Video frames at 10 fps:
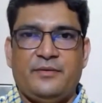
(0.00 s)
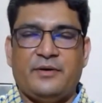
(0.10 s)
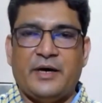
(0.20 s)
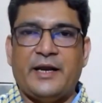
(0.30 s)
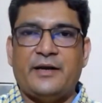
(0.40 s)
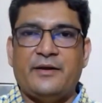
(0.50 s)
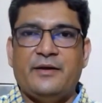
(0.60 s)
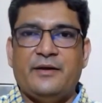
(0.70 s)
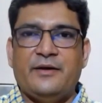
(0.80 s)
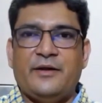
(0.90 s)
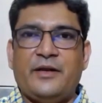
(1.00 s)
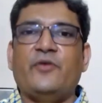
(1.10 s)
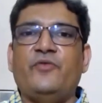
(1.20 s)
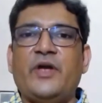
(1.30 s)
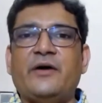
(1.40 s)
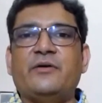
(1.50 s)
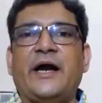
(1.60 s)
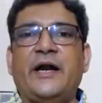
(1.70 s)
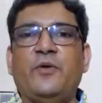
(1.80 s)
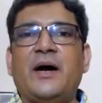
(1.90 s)
Correct? Now we
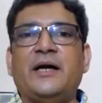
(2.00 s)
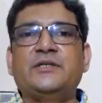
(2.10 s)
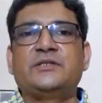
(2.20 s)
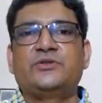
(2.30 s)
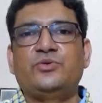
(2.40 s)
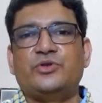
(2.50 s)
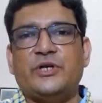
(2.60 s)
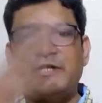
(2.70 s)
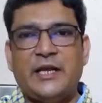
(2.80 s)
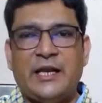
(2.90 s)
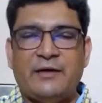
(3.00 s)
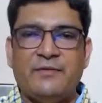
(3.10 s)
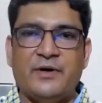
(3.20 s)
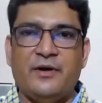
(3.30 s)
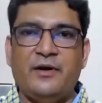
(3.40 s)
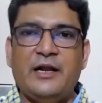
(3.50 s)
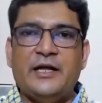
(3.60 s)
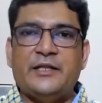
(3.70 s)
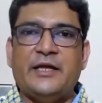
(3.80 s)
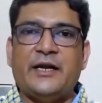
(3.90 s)
have advanced to such a level
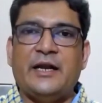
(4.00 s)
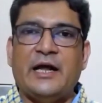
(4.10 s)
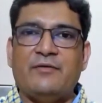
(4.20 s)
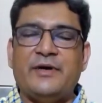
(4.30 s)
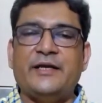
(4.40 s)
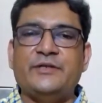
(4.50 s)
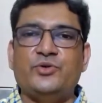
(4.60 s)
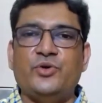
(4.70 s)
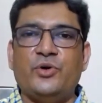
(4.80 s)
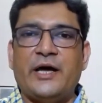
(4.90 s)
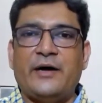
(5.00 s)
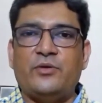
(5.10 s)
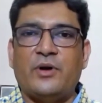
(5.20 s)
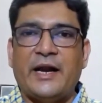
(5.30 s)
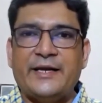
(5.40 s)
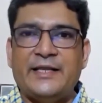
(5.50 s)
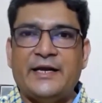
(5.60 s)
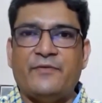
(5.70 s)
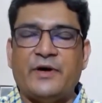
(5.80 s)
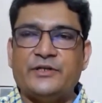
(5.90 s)
that nowadays you don't have to write
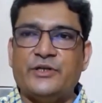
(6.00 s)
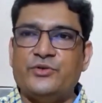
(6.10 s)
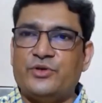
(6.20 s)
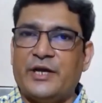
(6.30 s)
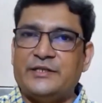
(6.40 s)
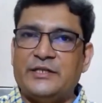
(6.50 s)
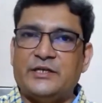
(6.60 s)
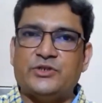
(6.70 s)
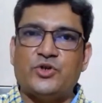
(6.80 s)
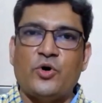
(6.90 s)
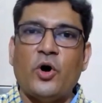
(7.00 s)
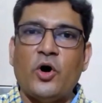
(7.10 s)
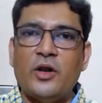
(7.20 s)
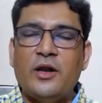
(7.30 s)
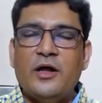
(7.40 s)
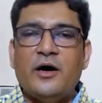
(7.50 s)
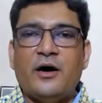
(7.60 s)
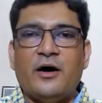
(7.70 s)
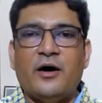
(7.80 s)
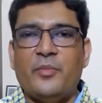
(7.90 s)
that function. You can just call
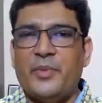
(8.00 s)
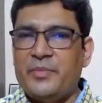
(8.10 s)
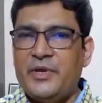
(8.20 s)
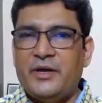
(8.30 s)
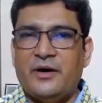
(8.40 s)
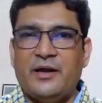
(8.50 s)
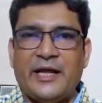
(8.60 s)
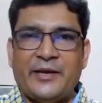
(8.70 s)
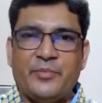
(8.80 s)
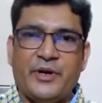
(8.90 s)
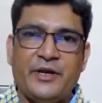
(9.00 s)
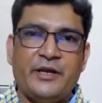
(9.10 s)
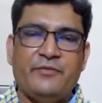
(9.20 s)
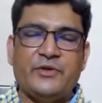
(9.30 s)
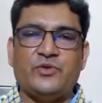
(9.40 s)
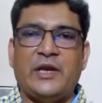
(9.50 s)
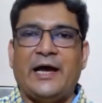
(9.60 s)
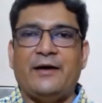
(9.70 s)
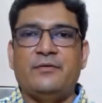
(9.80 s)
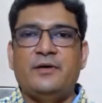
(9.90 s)
maybe a library which will
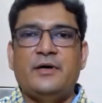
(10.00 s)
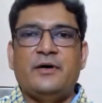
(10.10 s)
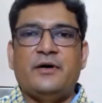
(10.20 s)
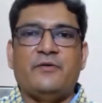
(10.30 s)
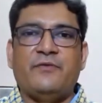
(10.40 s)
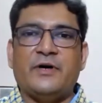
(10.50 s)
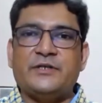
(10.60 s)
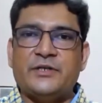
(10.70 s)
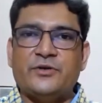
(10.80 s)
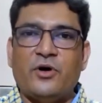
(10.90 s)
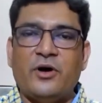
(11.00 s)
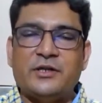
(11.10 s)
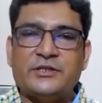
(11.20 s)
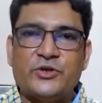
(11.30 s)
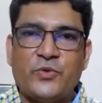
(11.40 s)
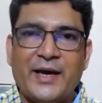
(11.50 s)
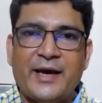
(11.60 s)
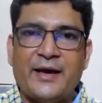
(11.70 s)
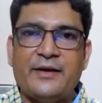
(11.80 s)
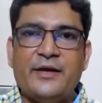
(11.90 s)
have a function called
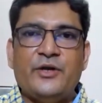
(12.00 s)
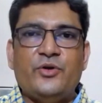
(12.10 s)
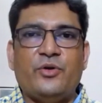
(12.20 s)
square.